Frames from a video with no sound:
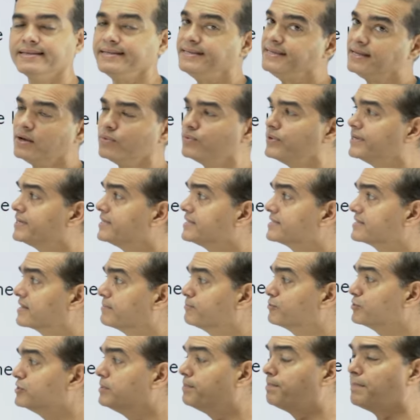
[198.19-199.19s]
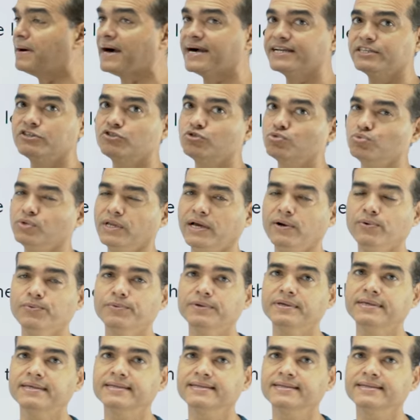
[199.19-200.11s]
now let us come to the part two now.